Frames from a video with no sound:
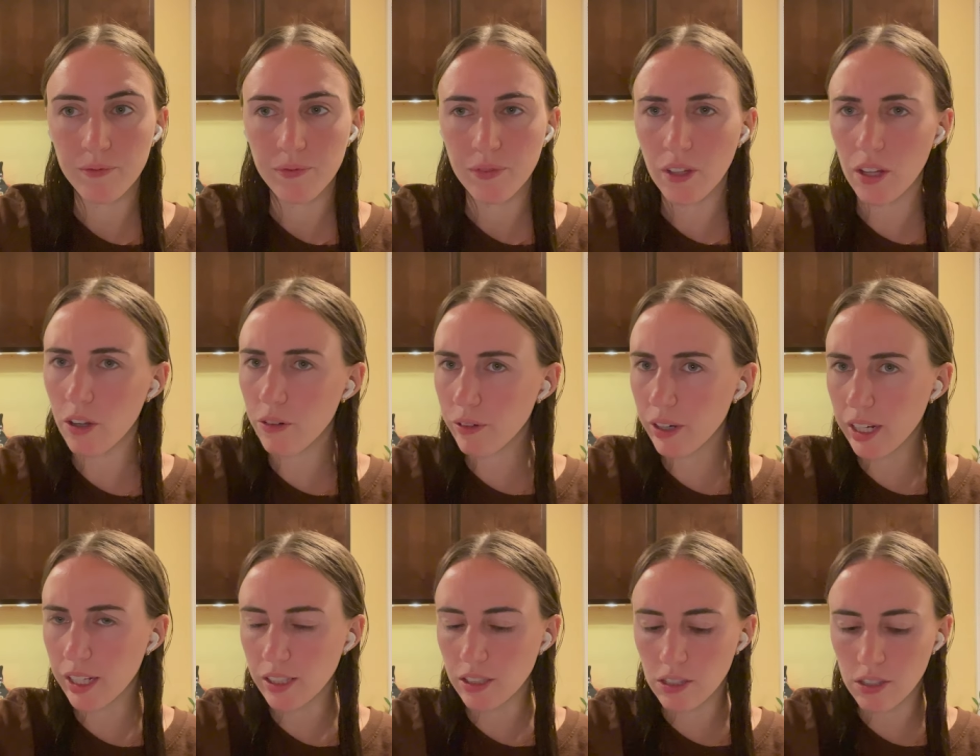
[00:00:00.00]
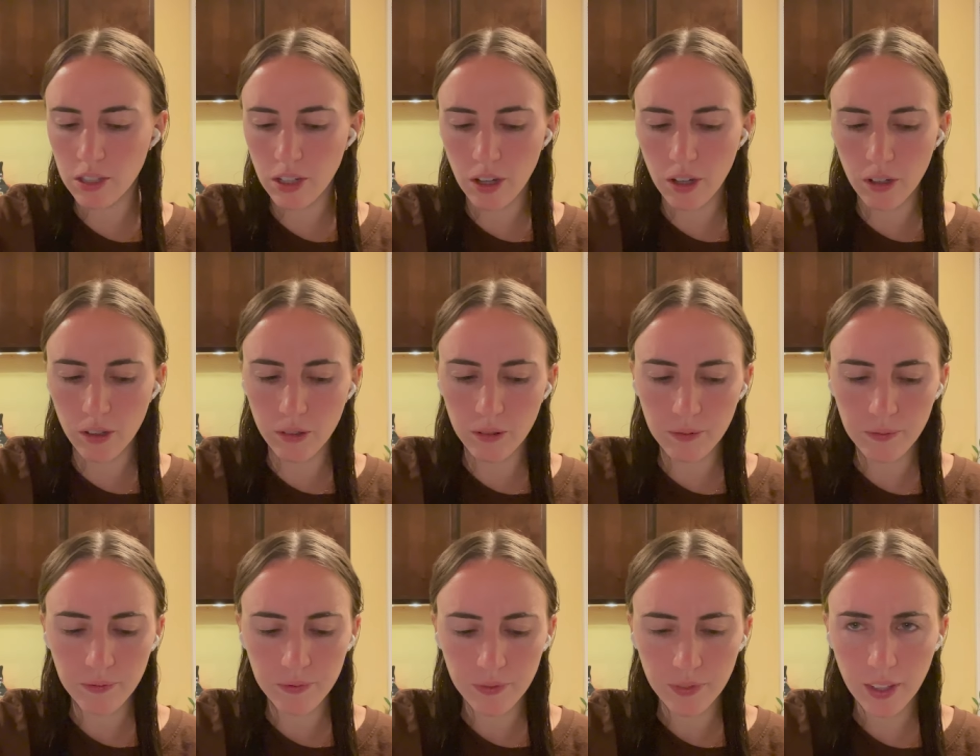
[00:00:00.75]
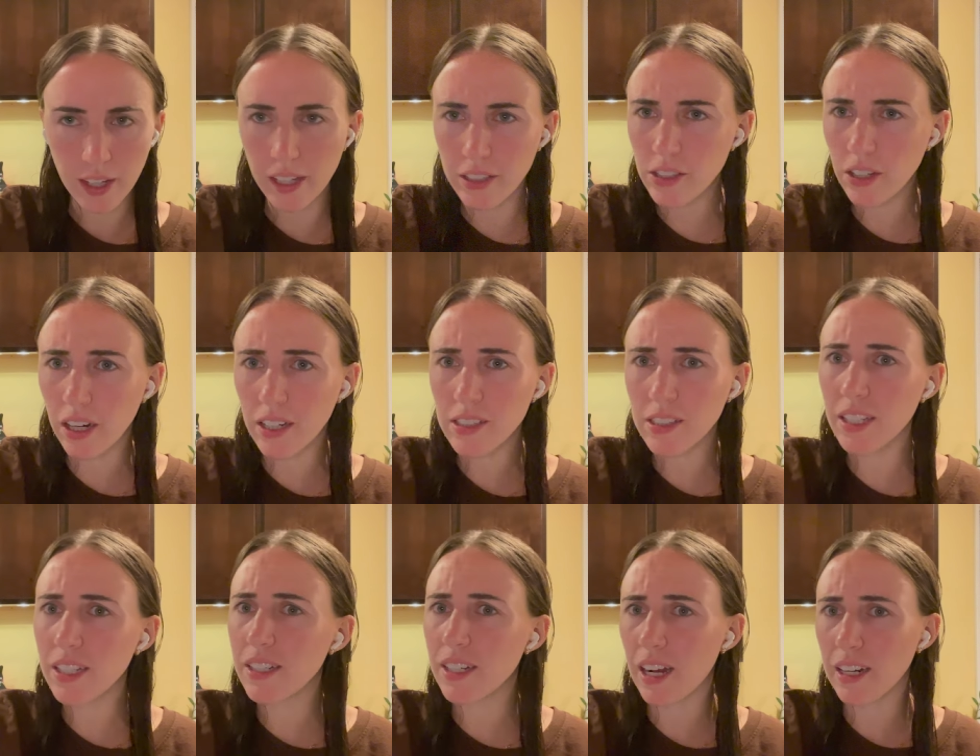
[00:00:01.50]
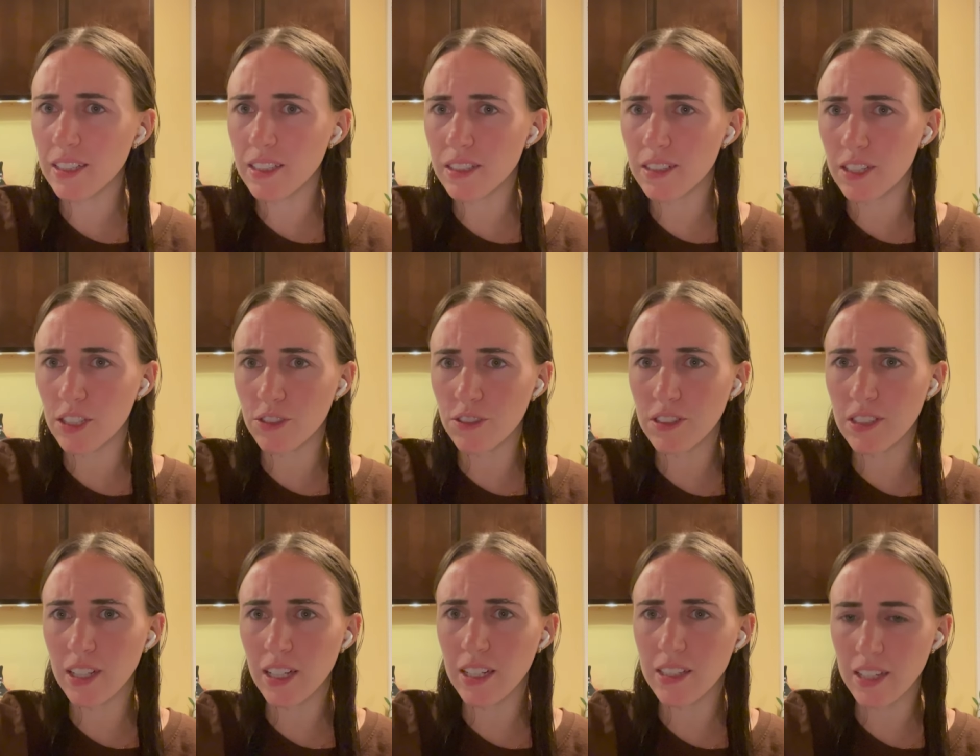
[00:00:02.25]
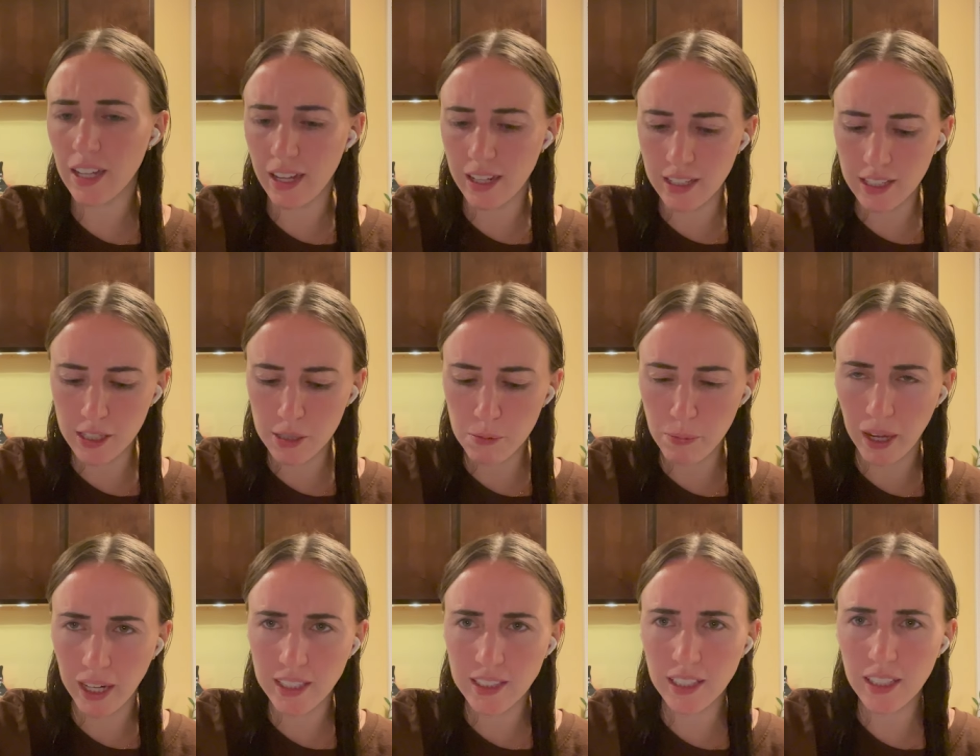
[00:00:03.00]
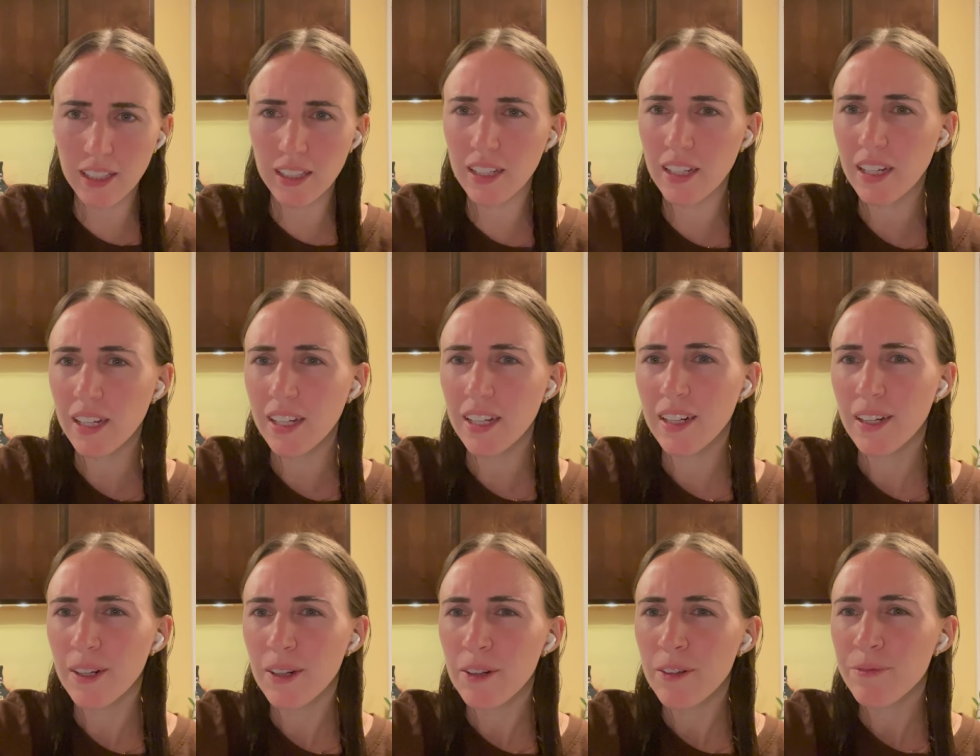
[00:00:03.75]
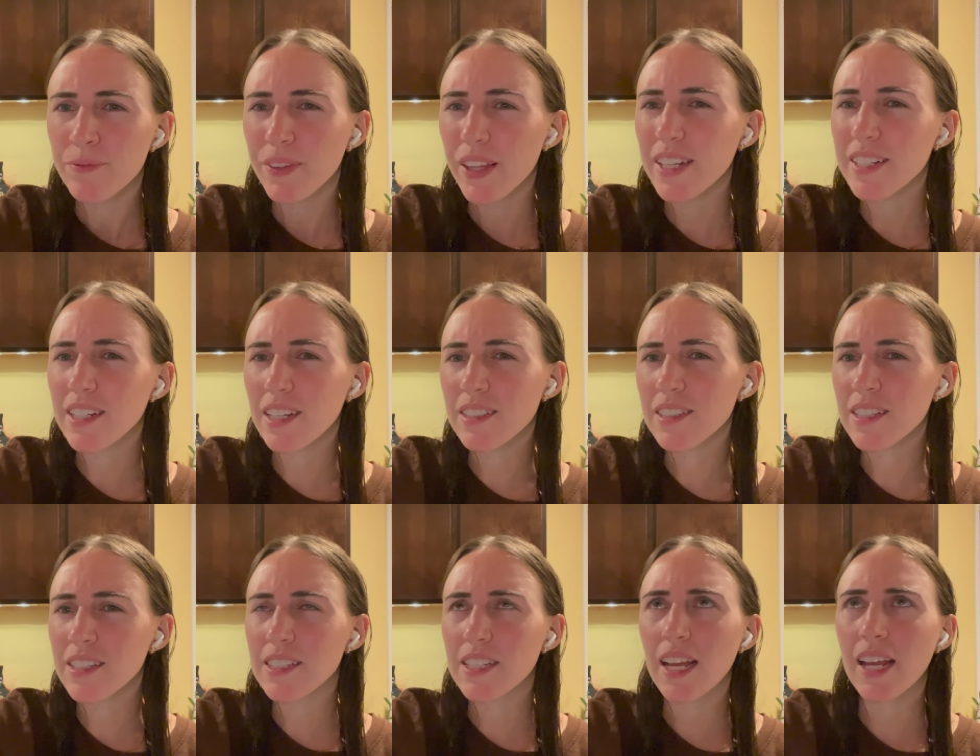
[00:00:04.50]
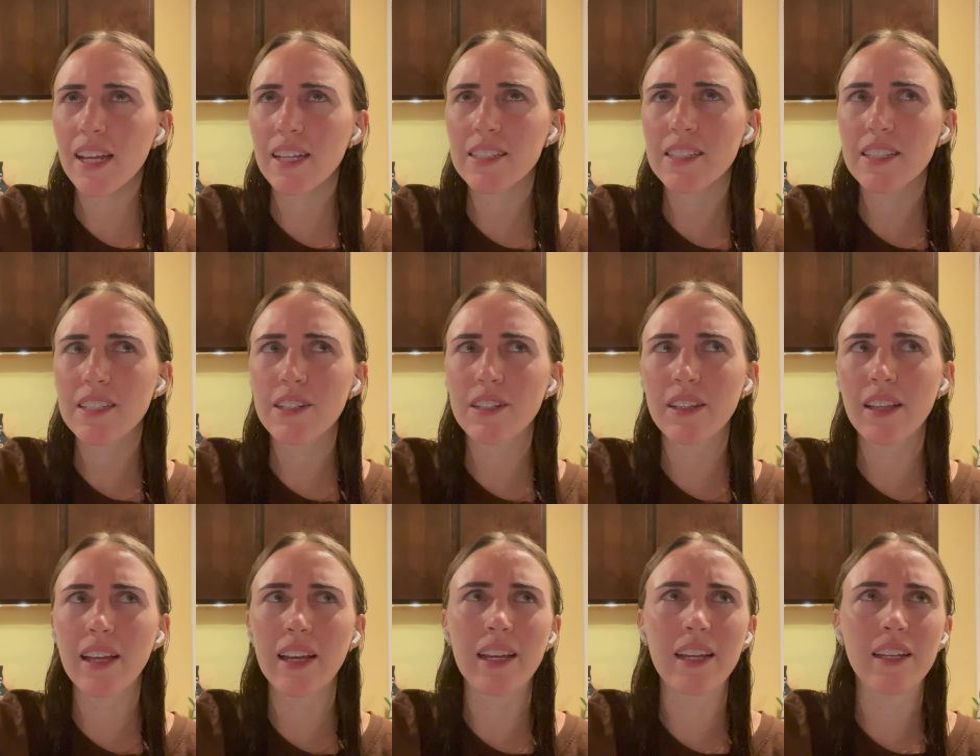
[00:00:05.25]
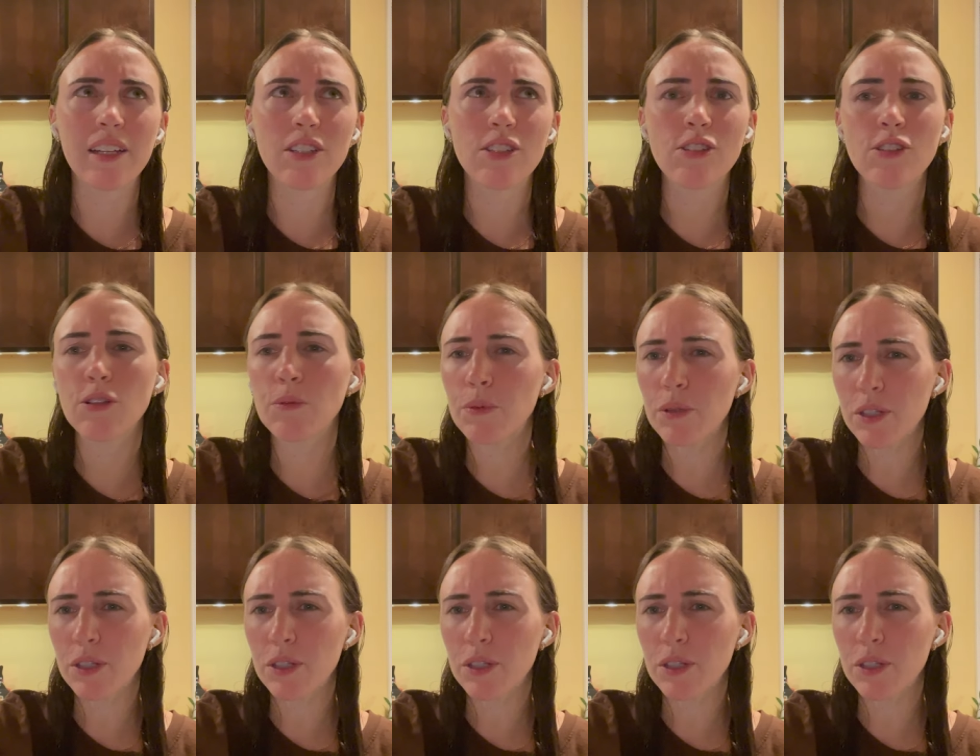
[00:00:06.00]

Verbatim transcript: All right, so it's honestly not as citrusy as I expected. It doesn't taste like super